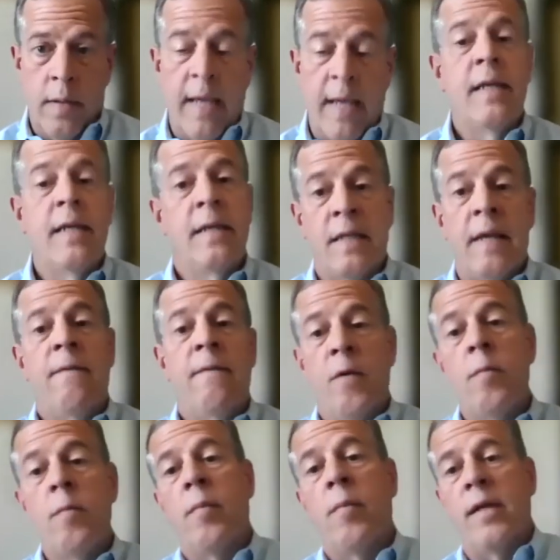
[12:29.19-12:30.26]
If you
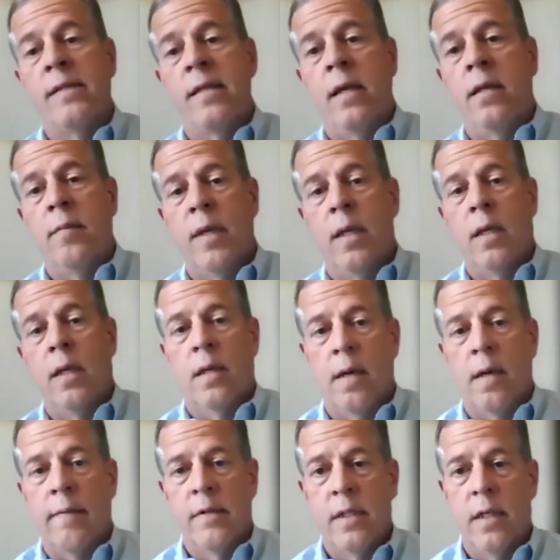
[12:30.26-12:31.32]
remember, I said in the beginning of the
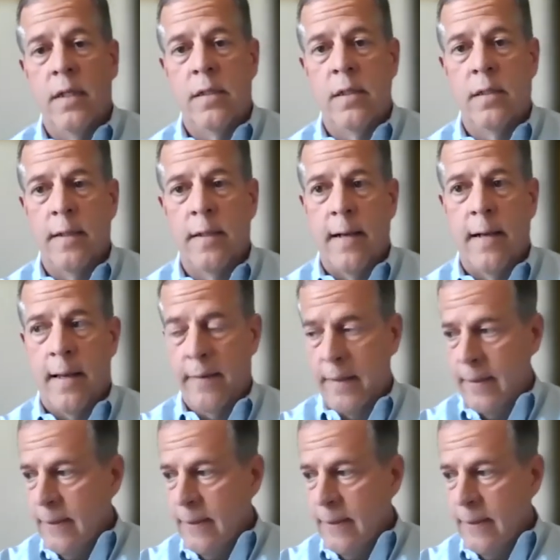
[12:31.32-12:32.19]
conversation today,